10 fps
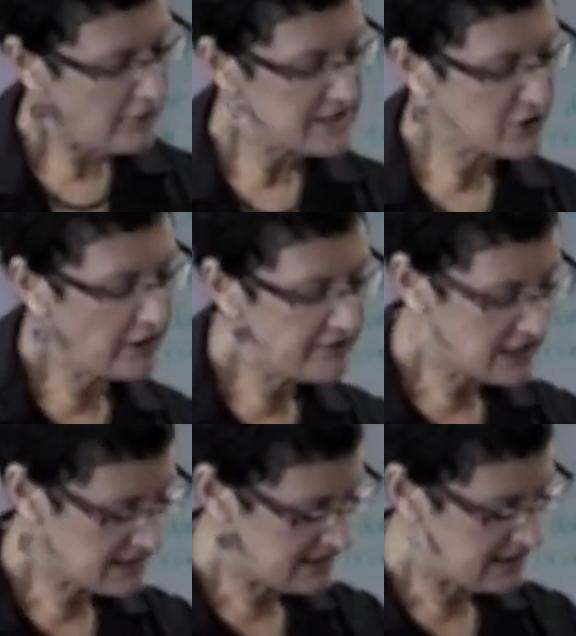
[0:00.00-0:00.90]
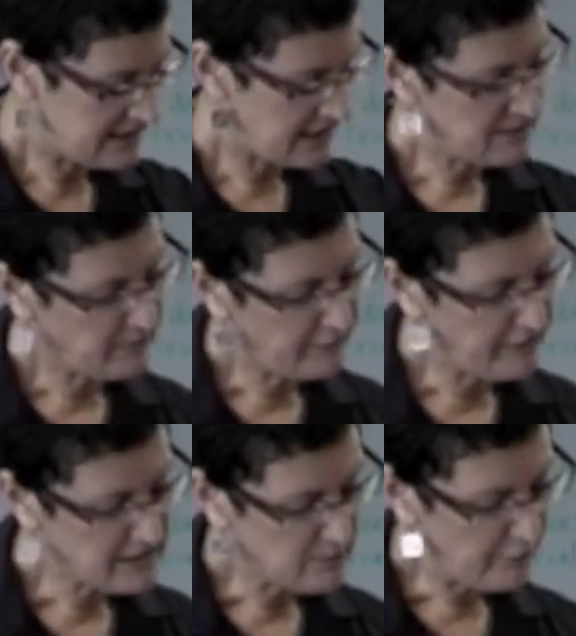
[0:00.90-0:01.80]
Restorative justice is said to be
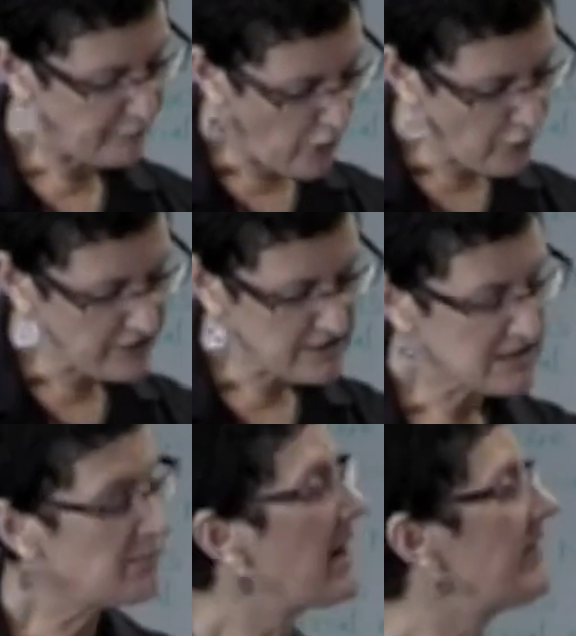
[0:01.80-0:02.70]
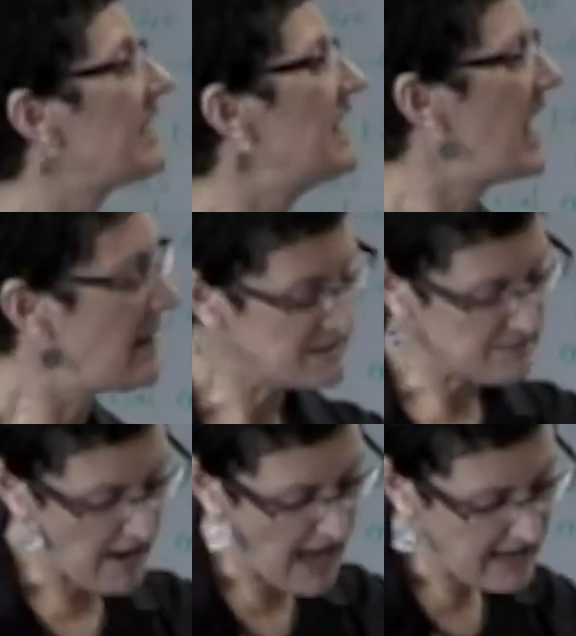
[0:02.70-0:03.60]
victim-focused. Among the claims
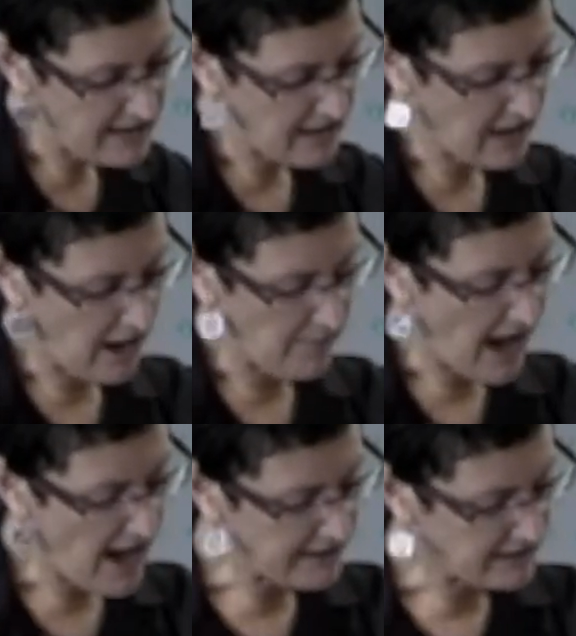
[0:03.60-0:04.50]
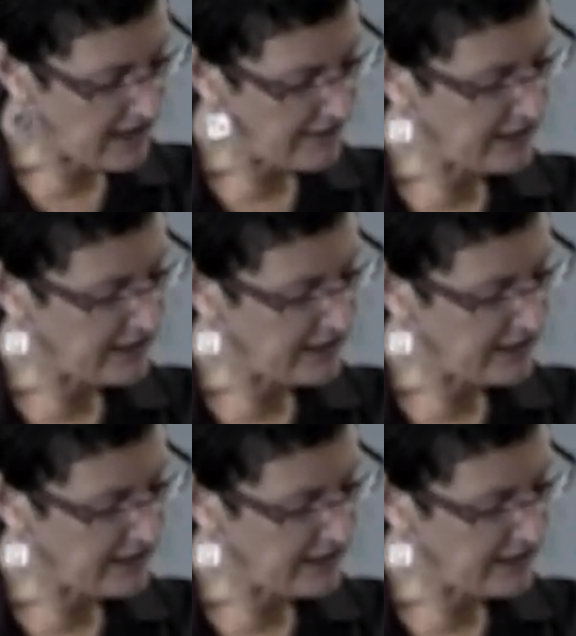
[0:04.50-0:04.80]
made about it are